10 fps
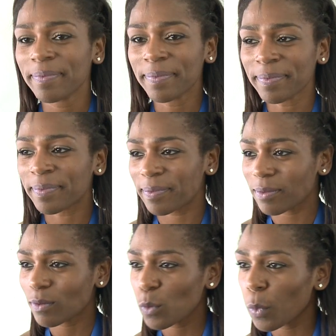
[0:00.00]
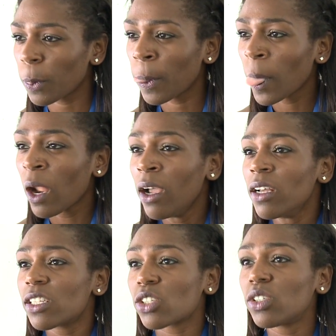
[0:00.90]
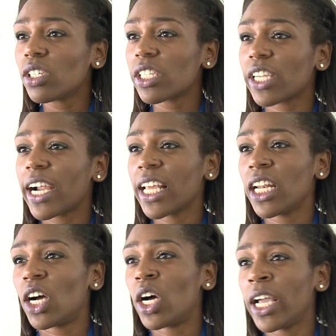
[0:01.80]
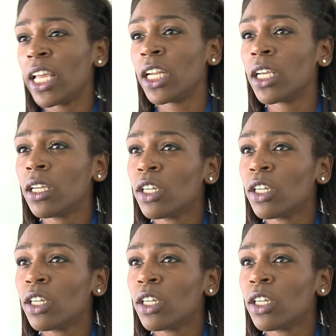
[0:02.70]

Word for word: when did school start? School started on